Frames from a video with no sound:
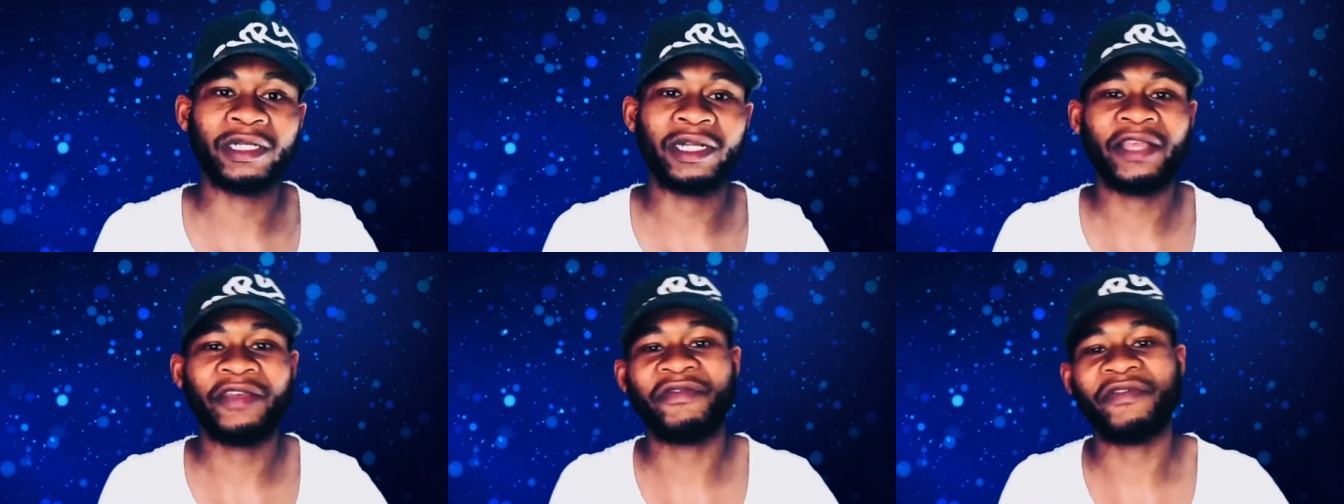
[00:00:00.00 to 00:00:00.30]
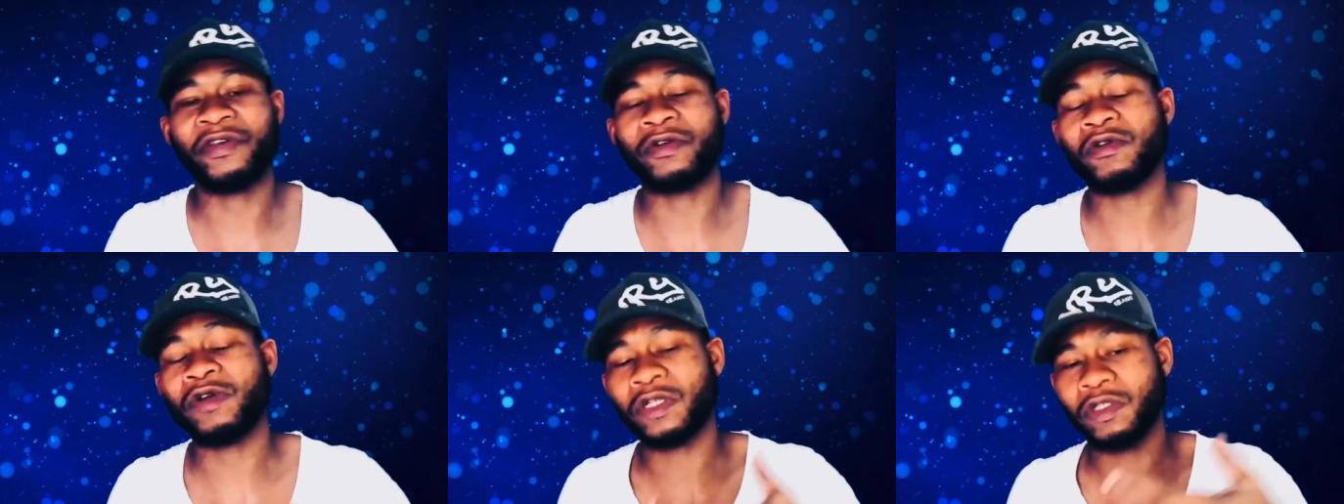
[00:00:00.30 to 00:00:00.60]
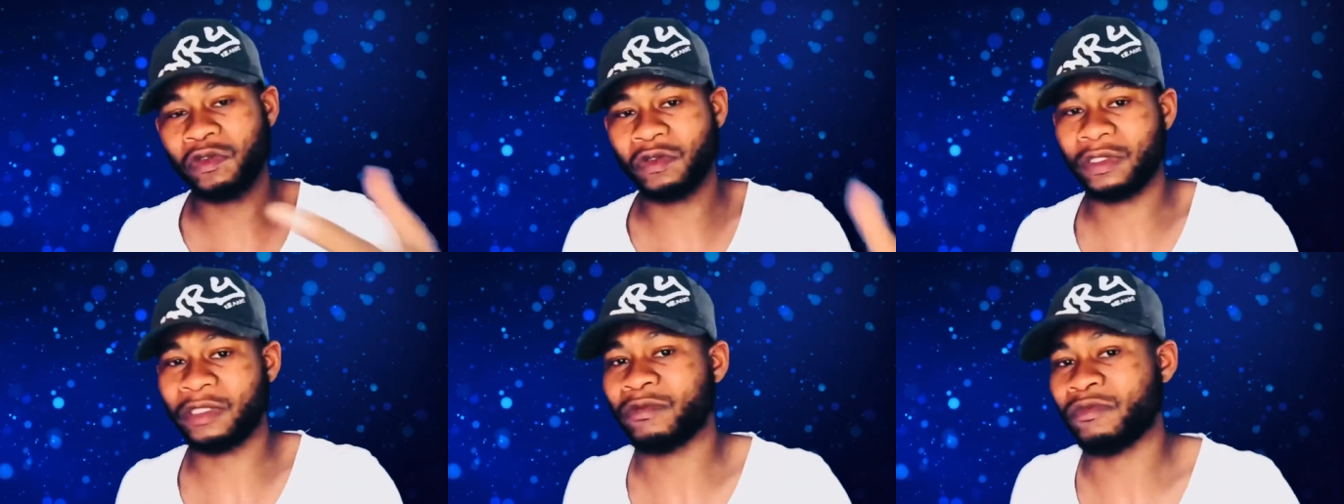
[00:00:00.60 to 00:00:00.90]
If you're not
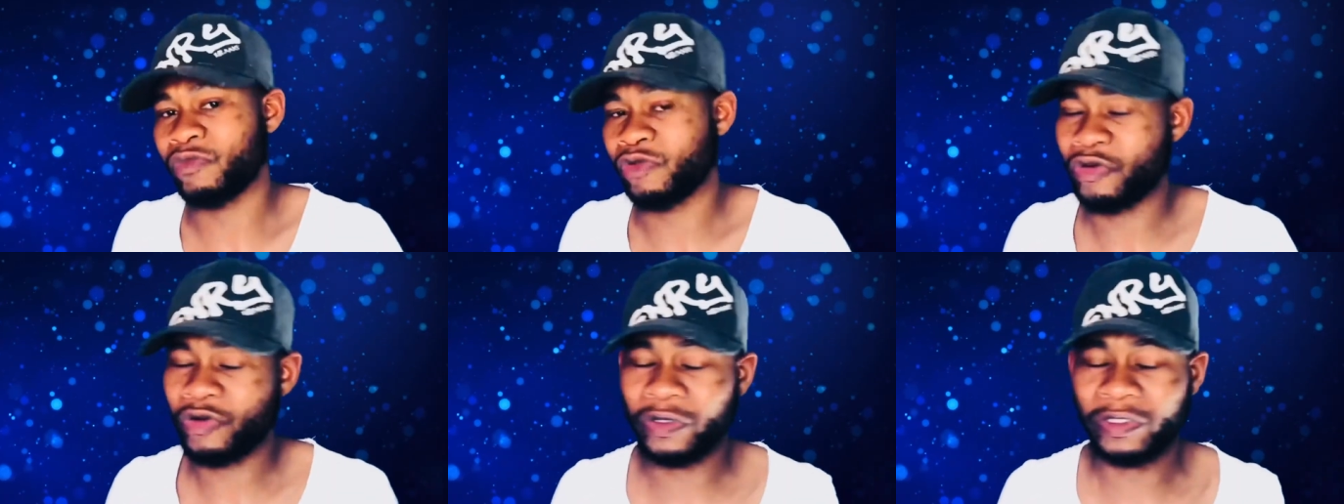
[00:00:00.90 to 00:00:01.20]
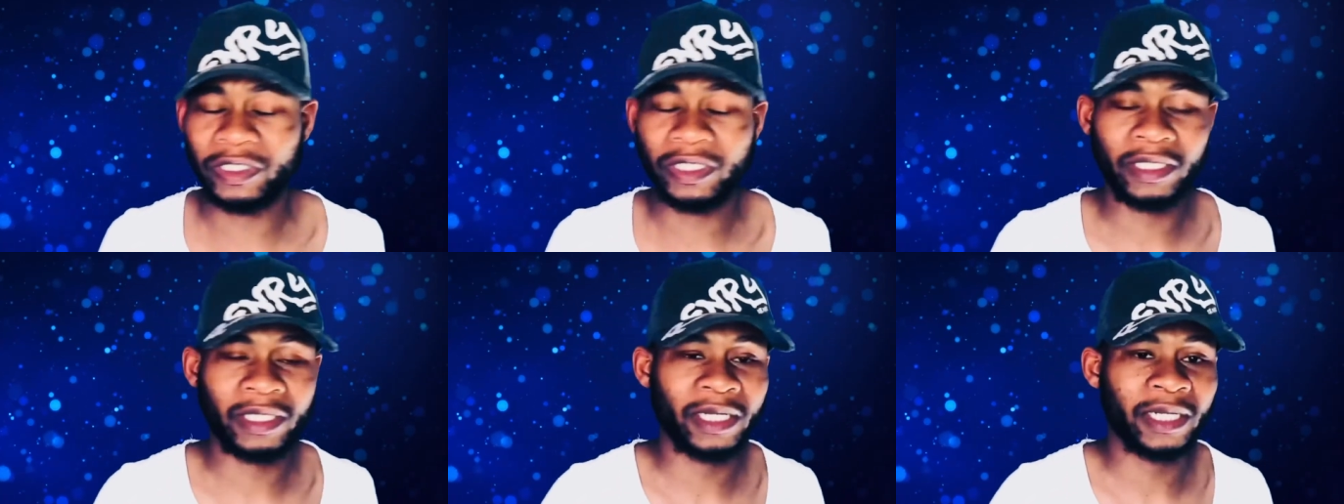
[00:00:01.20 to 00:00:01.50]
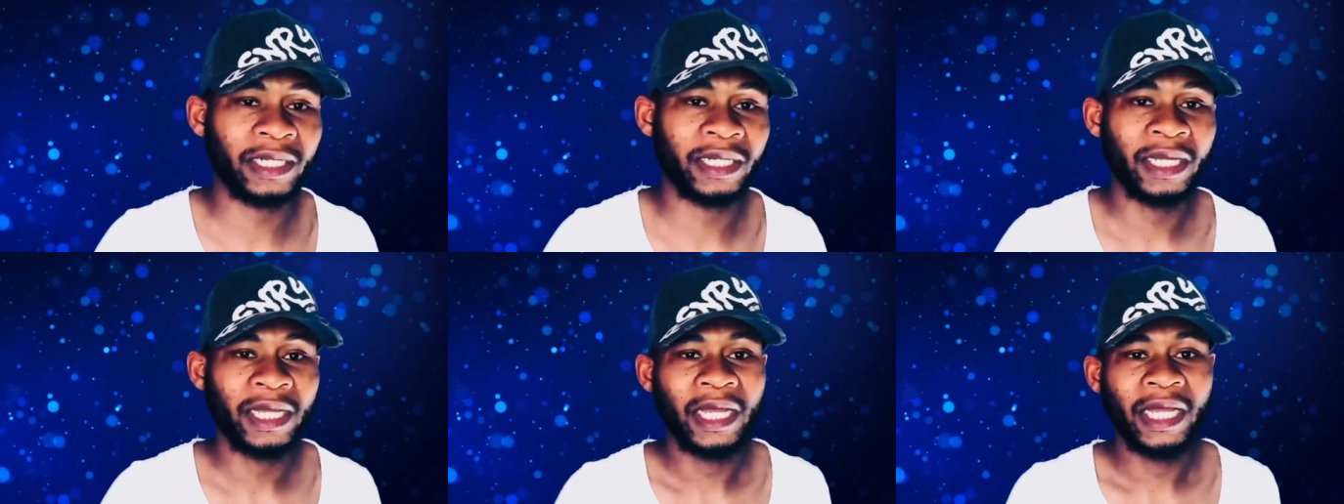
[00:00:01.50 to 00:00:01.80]
using minoxidil,
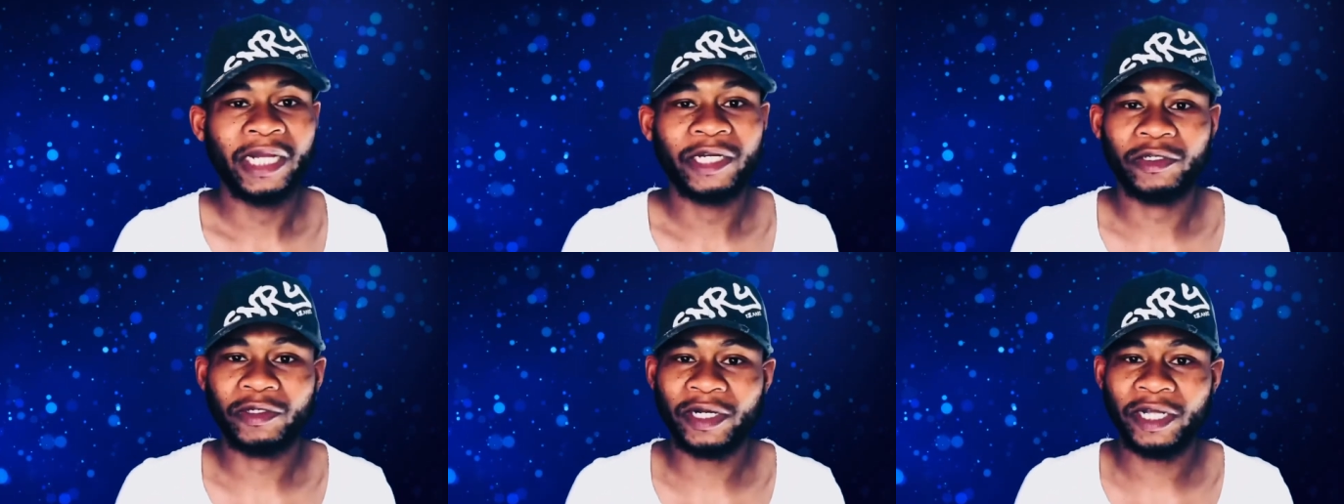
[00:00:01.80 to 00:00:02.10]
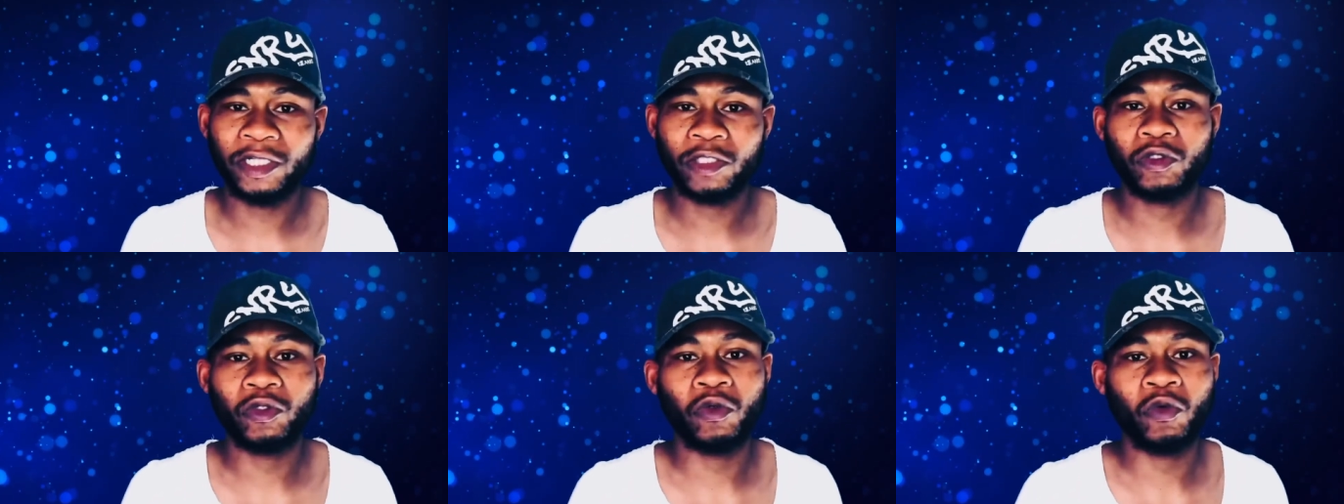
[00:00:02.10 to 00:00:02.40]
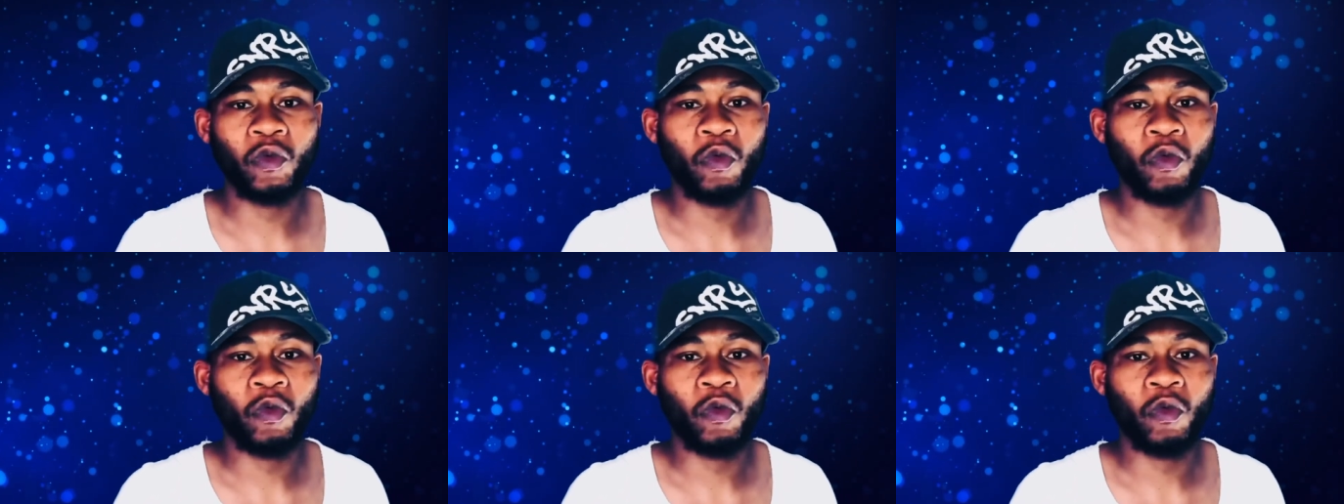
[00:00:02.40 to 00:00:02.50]
try to